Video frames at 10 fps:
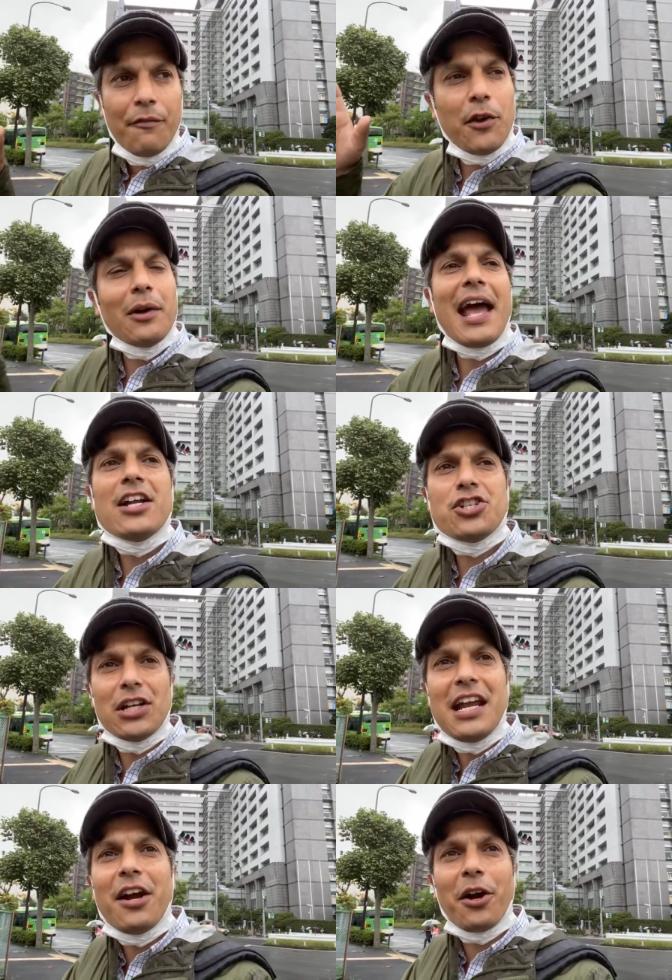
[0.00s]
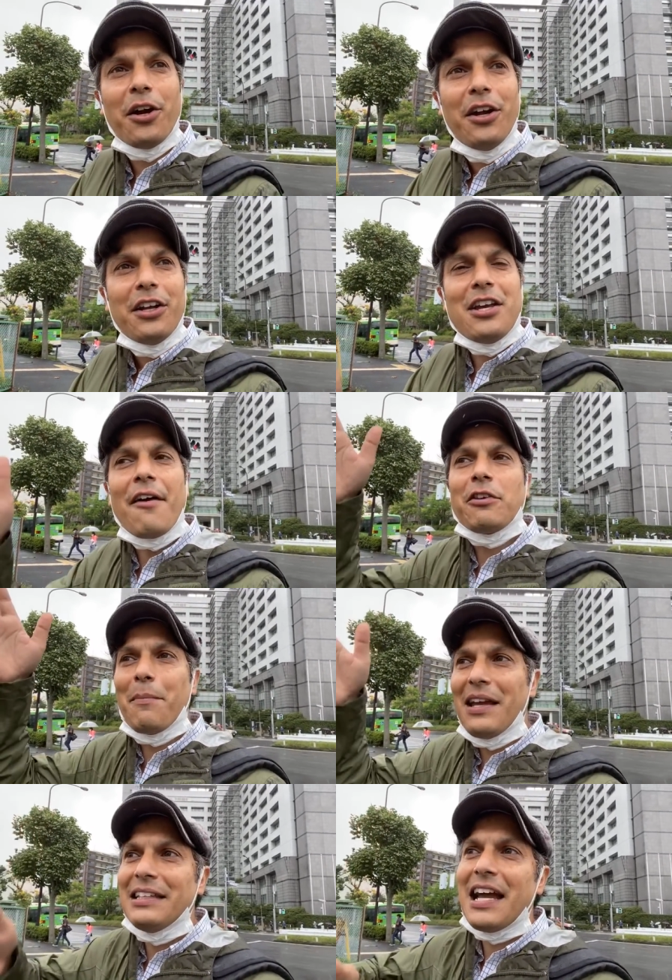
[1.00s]
you're an engineer, you have to
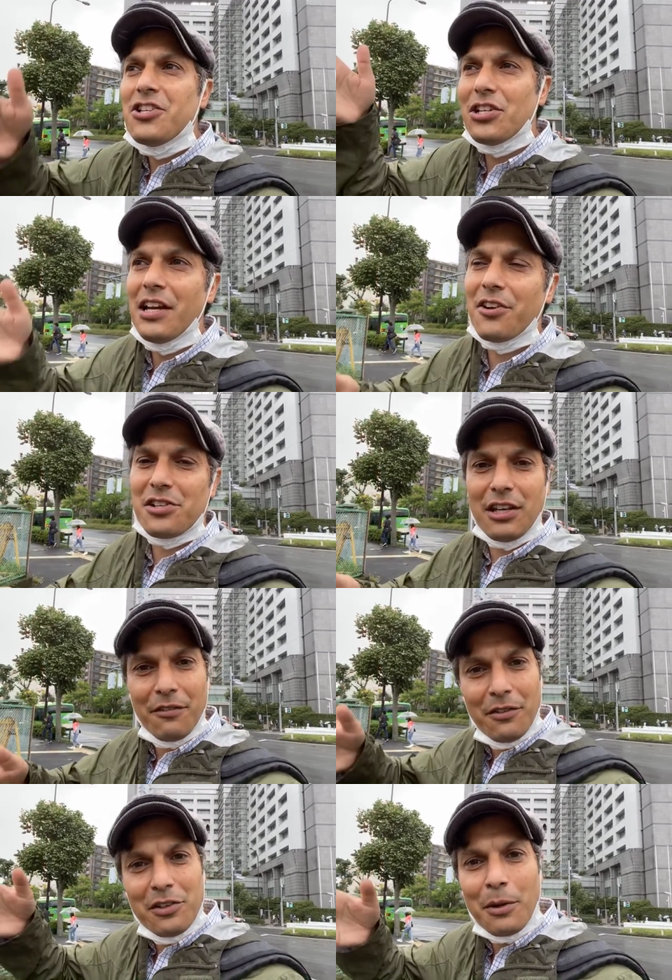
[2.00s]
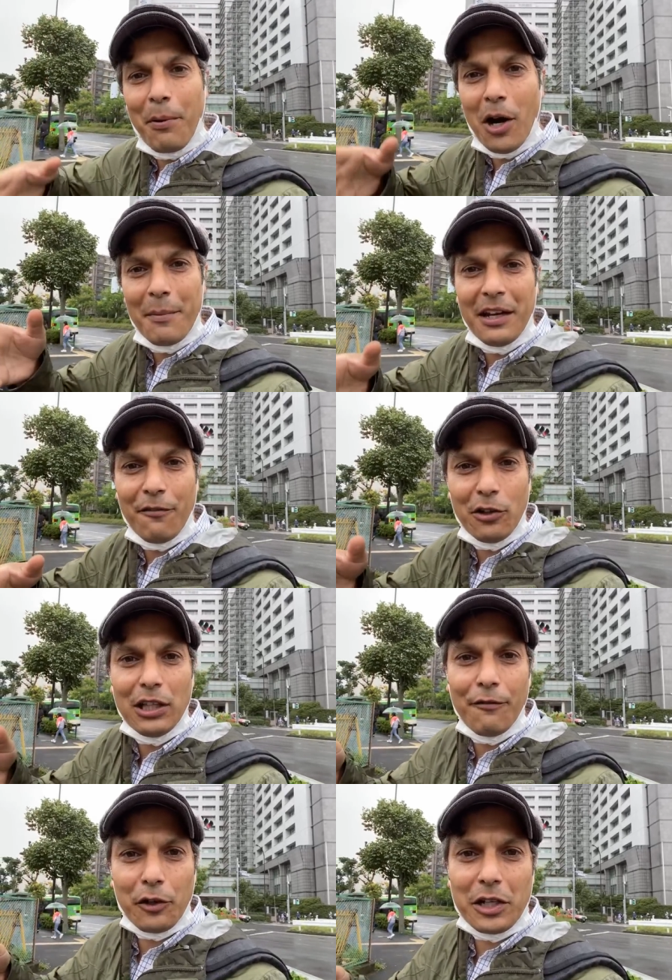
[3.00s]
be in the engineers department if you
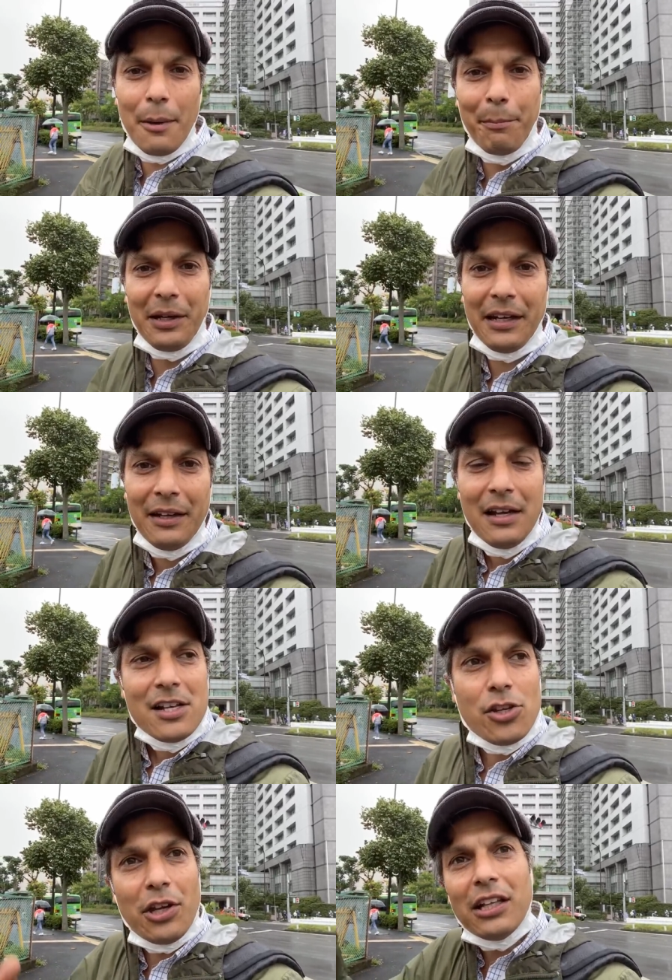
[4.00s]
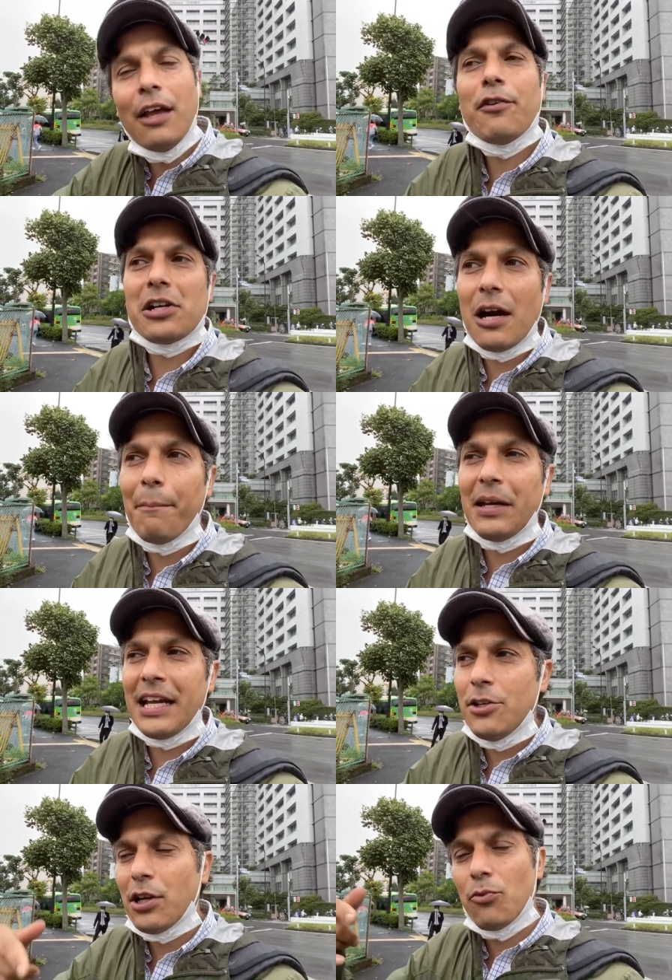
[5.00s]
leave your company. So you can leave your company
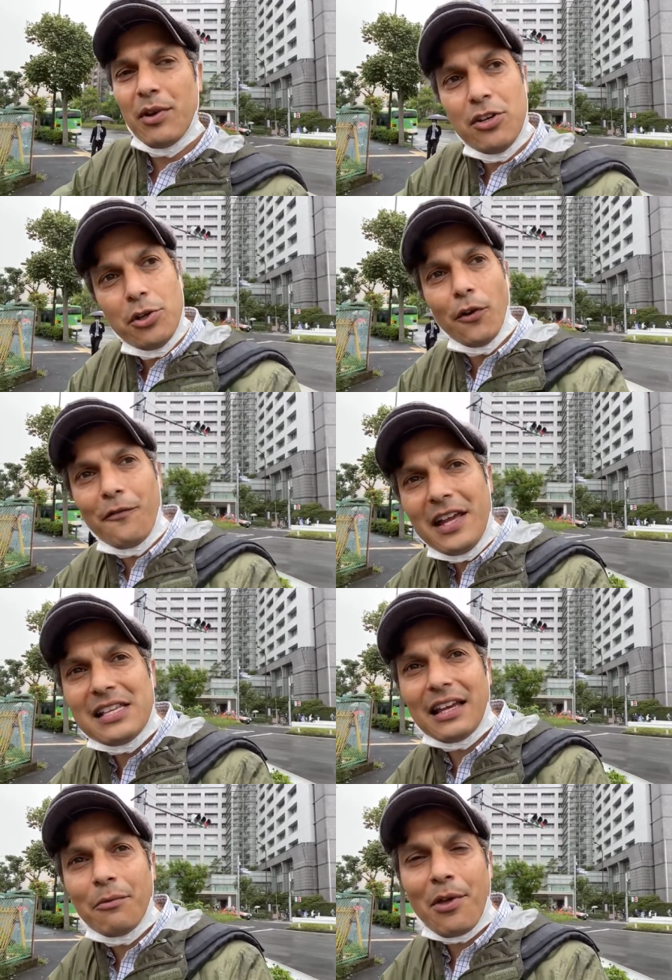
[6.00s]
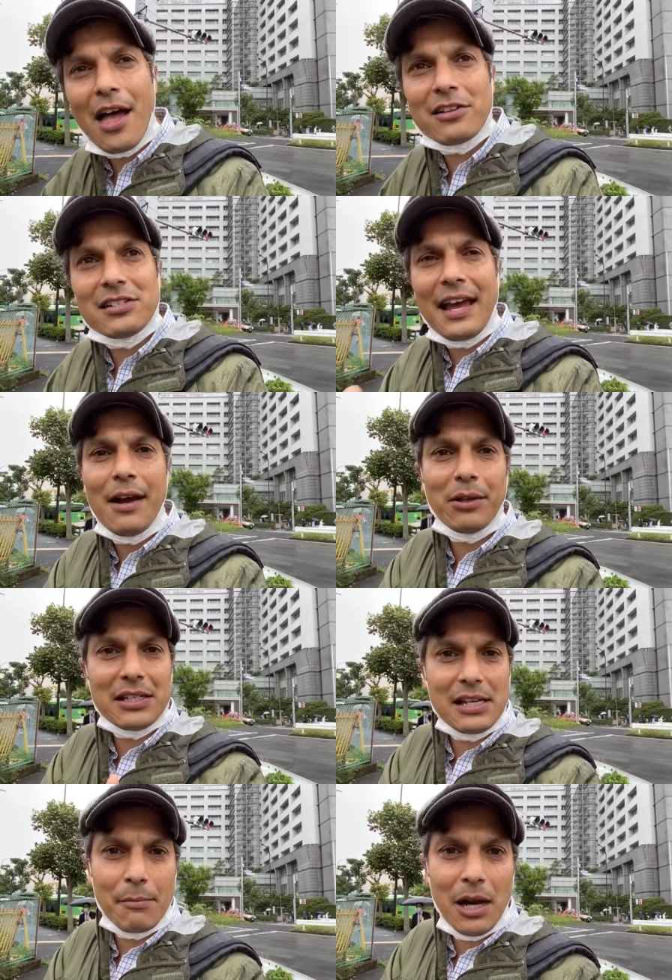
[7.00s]
and you can renew your visa without staying with the
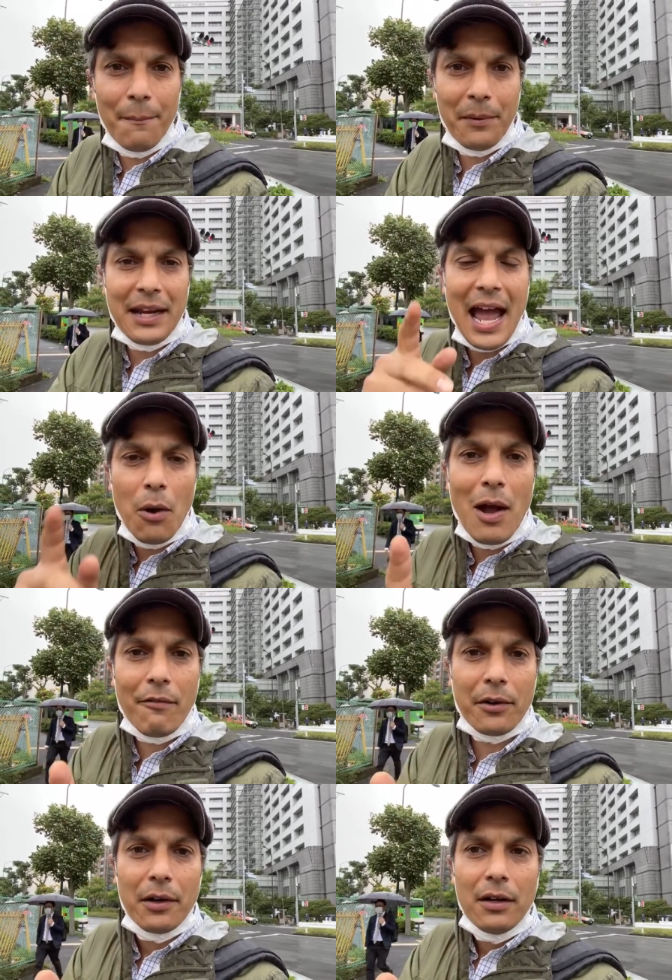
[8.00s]
same company. However,